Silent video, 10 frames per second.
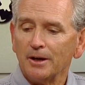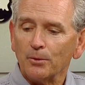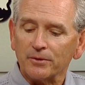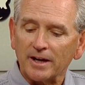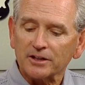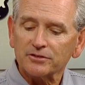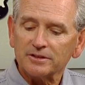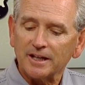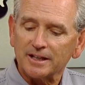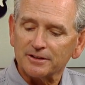We've actually
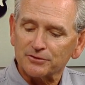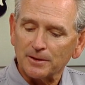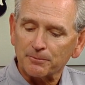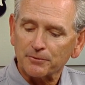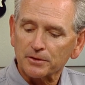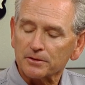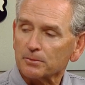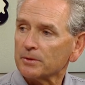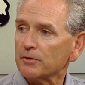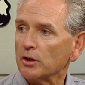taken a step further.
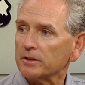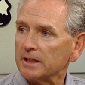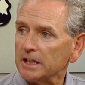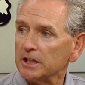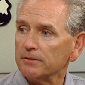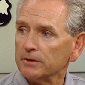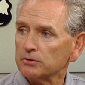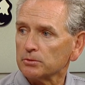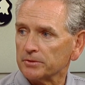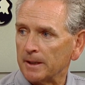We've gone to the
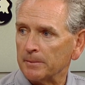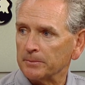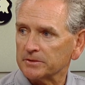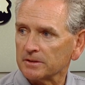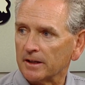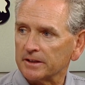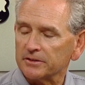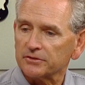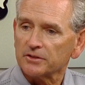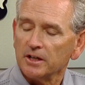individual name, image, and
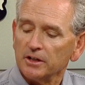likeness,